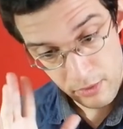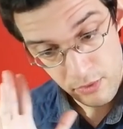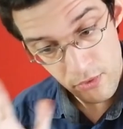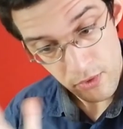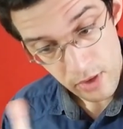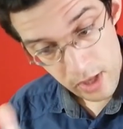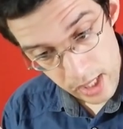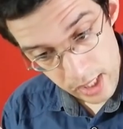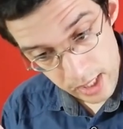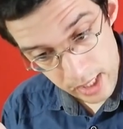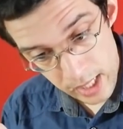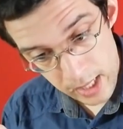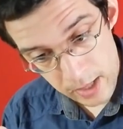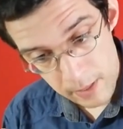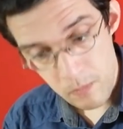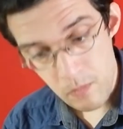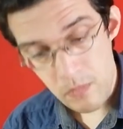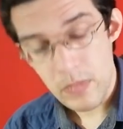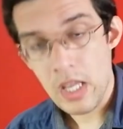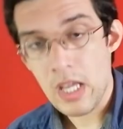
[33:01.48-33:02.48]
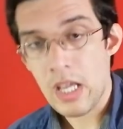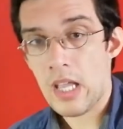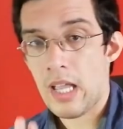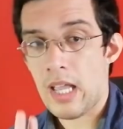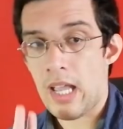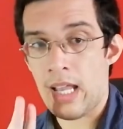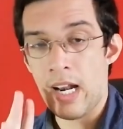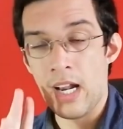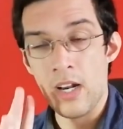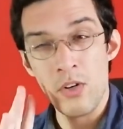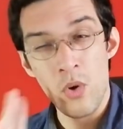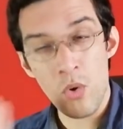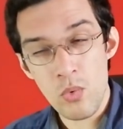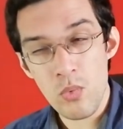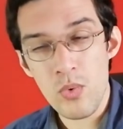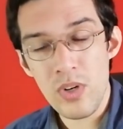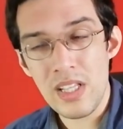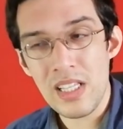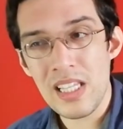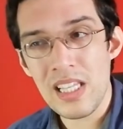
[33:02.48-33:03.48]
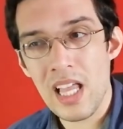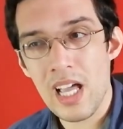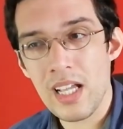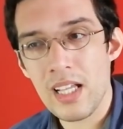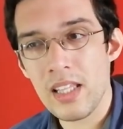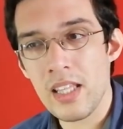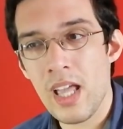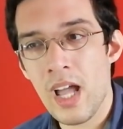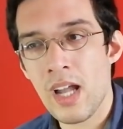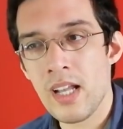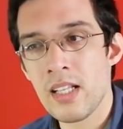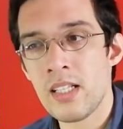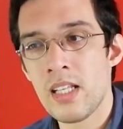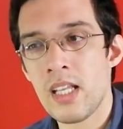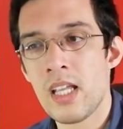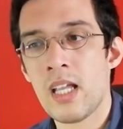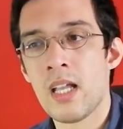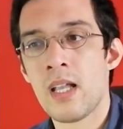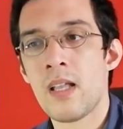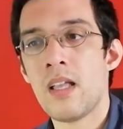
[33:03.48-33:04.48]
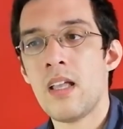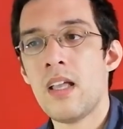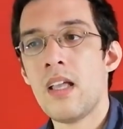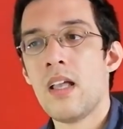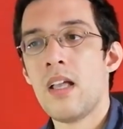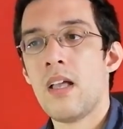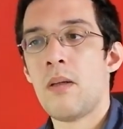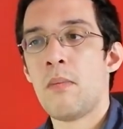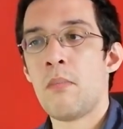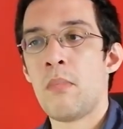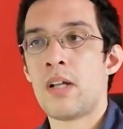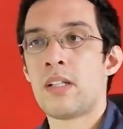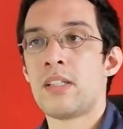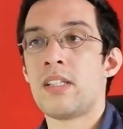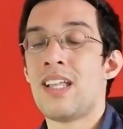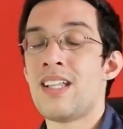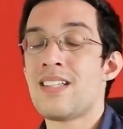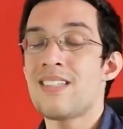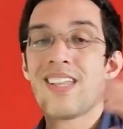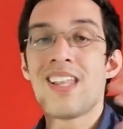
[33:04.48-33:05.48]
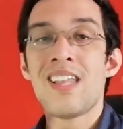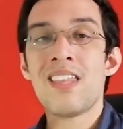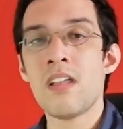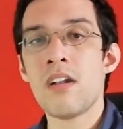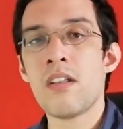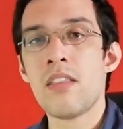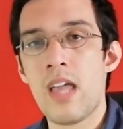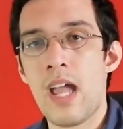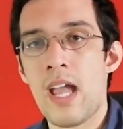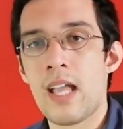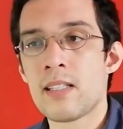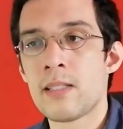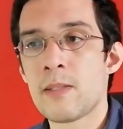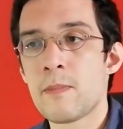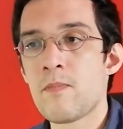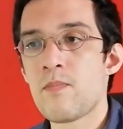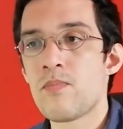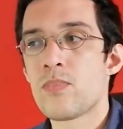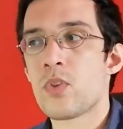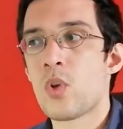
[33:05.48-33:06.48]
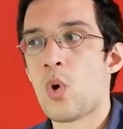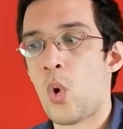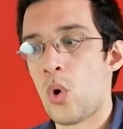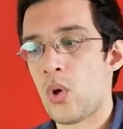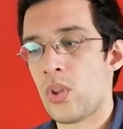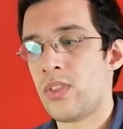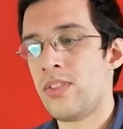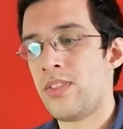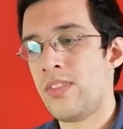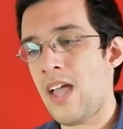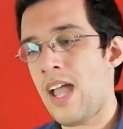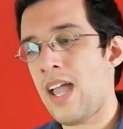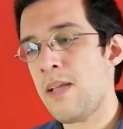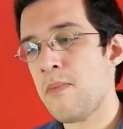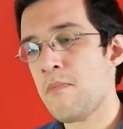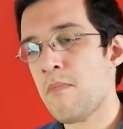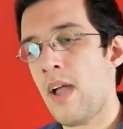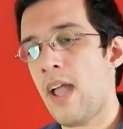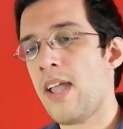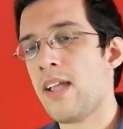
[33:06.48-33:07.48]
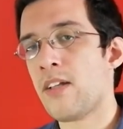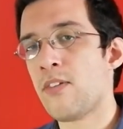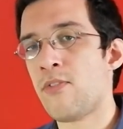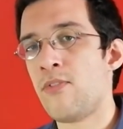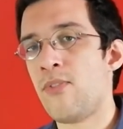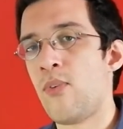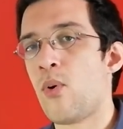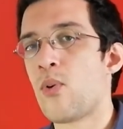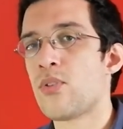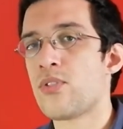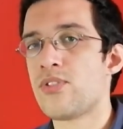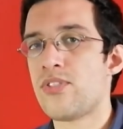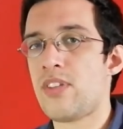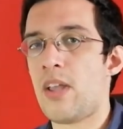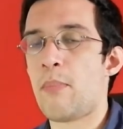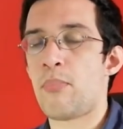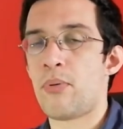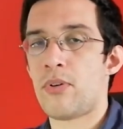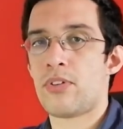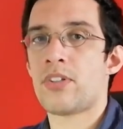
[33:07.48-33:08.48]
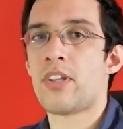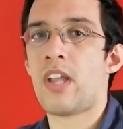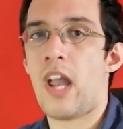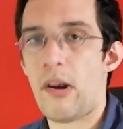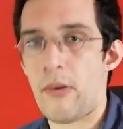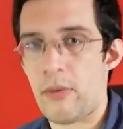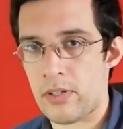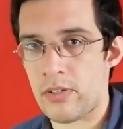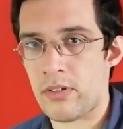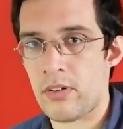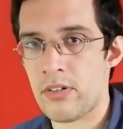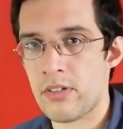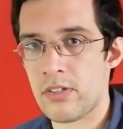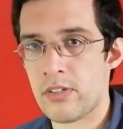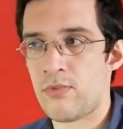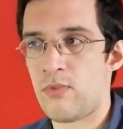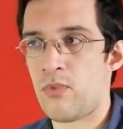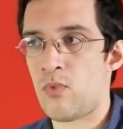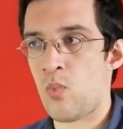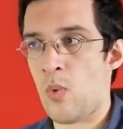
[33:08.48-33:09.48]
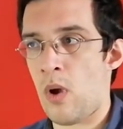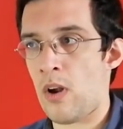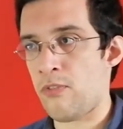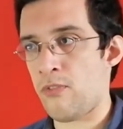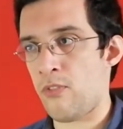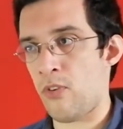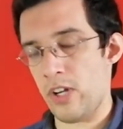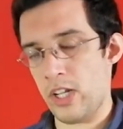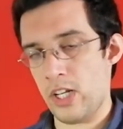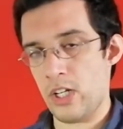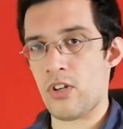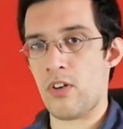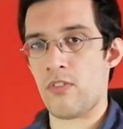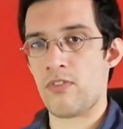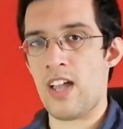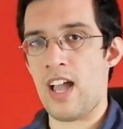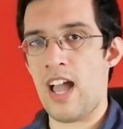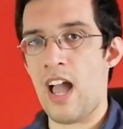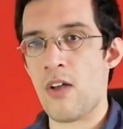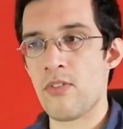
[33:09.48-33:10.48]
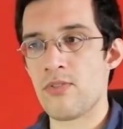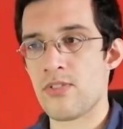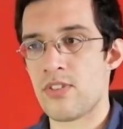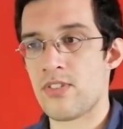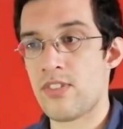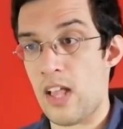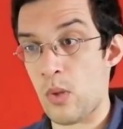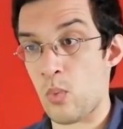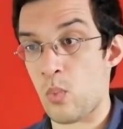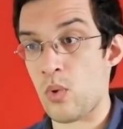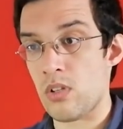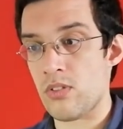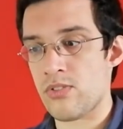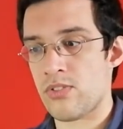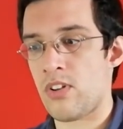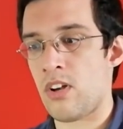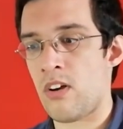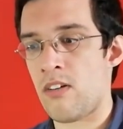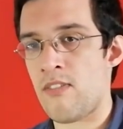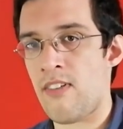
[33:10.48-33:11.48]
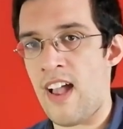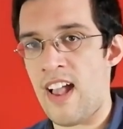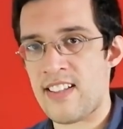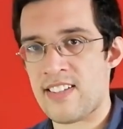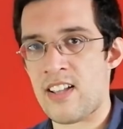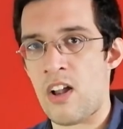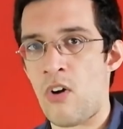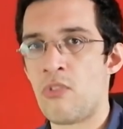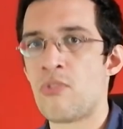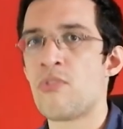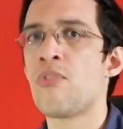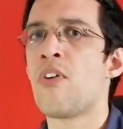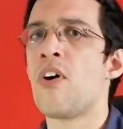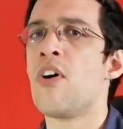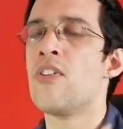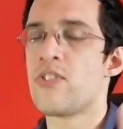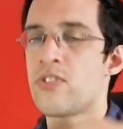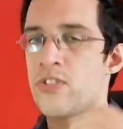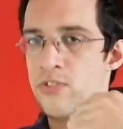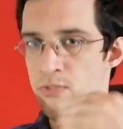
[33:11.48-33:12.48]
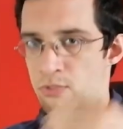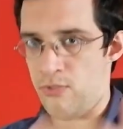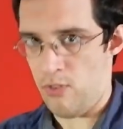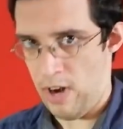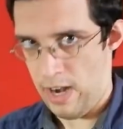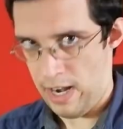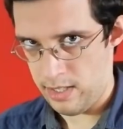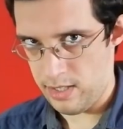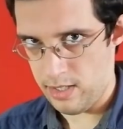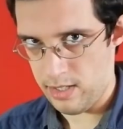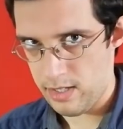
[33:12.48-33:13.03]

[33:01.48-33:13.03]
finicky and I don't really like the idea, but it's either that or they make four separate characters, one for each of the houses, that will serve as our first friend.